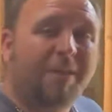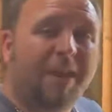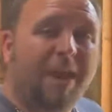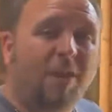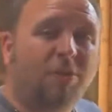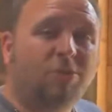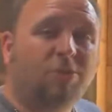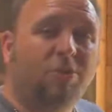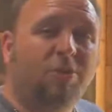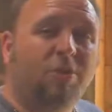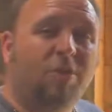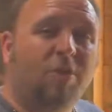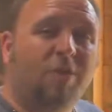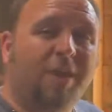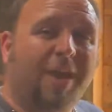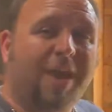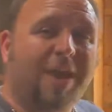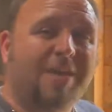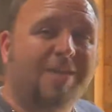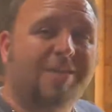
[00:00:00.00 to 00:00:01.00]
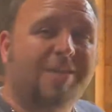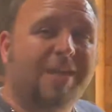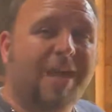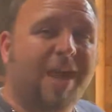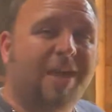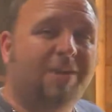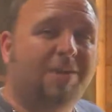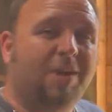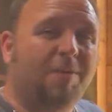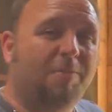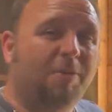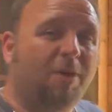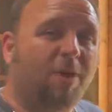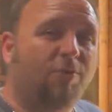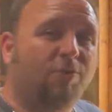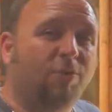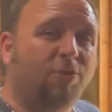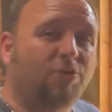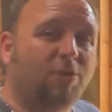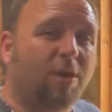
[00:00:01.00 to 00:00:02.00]
I'll show you all the hay stacked up and
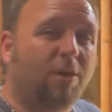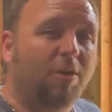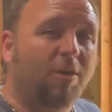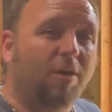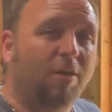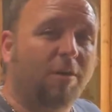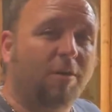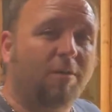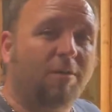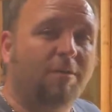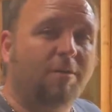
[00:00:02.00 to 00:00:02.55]
off the trailer.